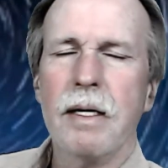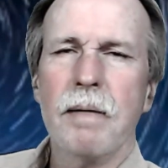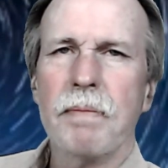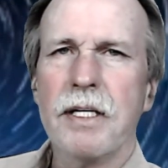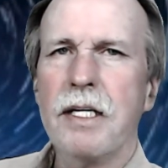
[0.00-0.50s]

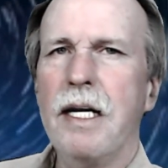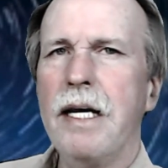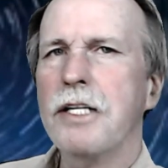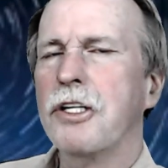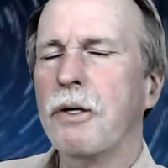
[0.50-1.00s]
But today
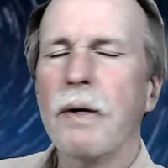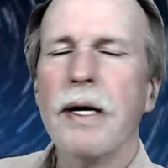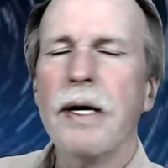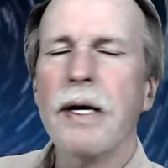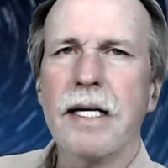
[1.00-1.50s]
is a
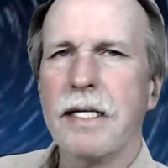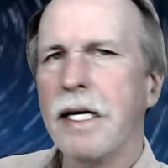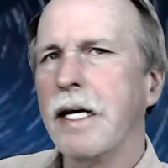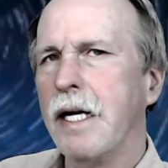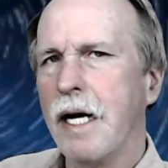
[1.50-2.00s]
great day to
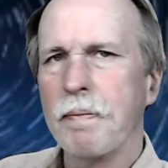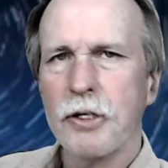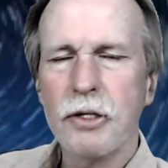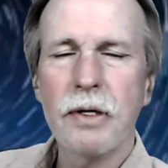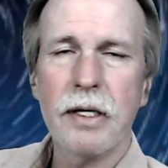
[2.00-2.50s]
take an
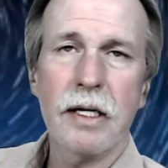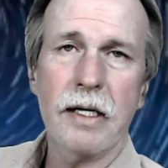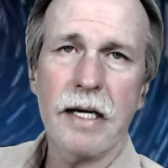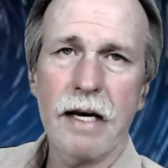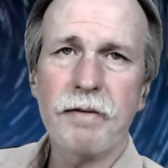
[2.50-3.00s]
opportunity
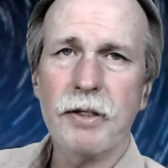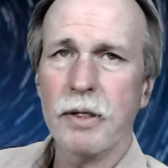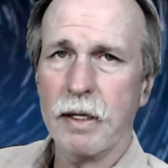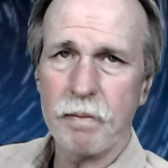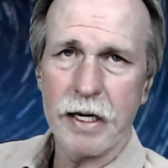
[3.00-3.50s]
to have a
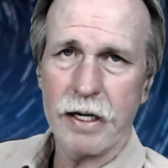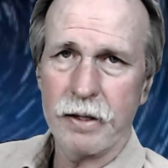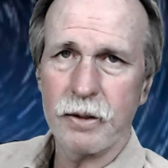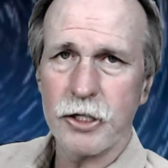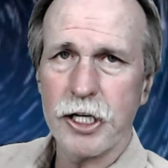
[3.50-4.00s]
look at my
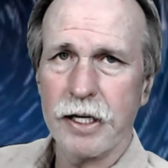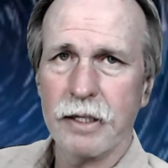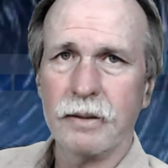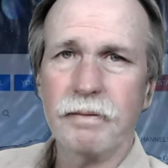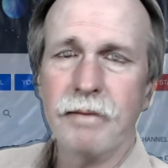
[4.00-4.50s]
other channel.